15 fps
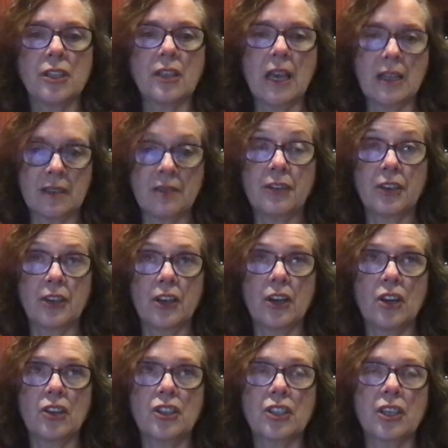has a very
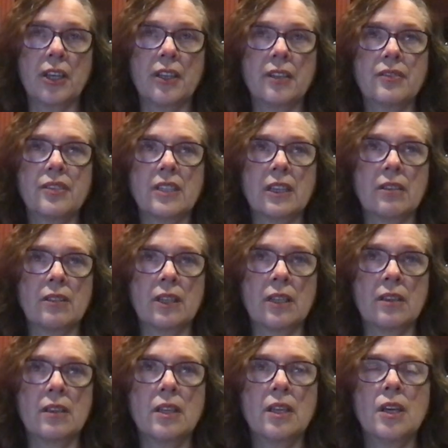harsh kind of
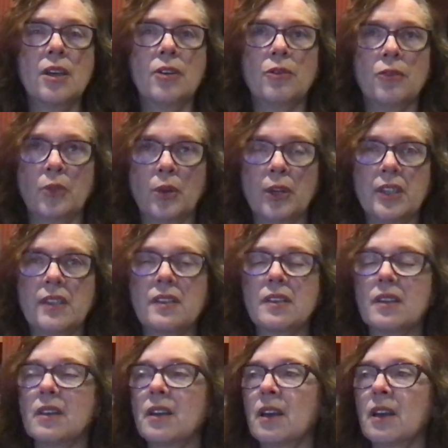sounding voice.